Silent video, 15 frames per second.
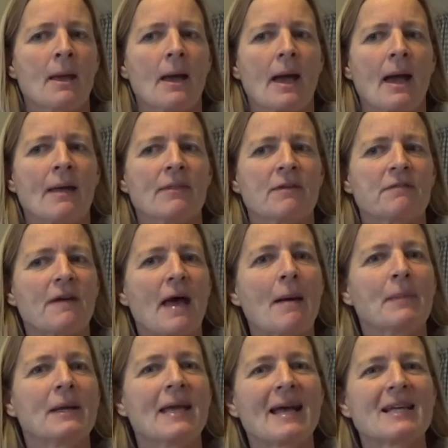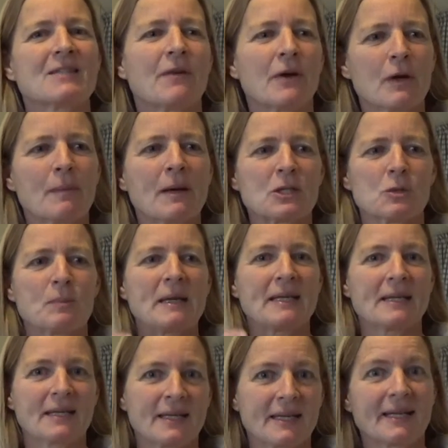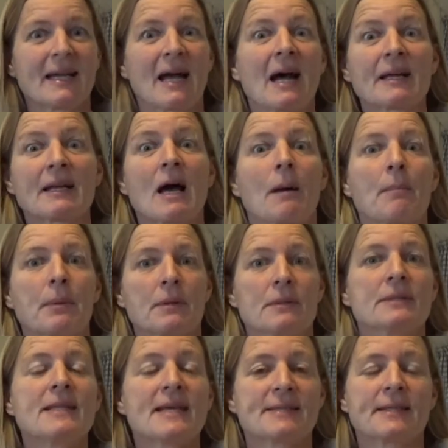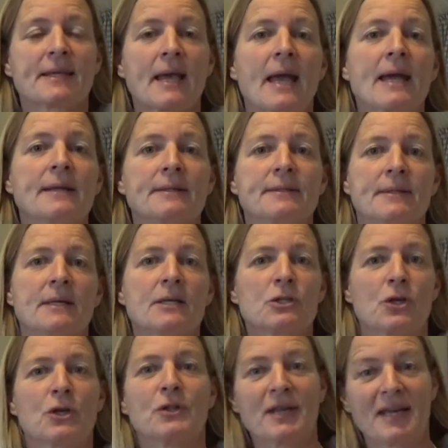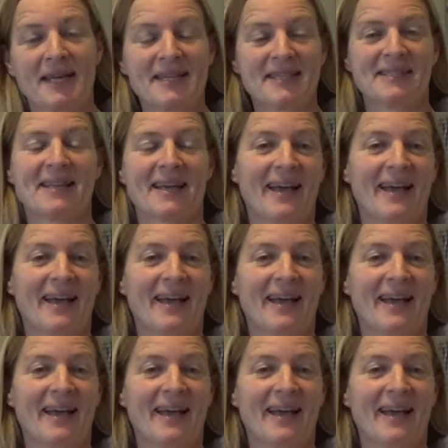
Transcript: and the family has very much been cut up, desiccated into these.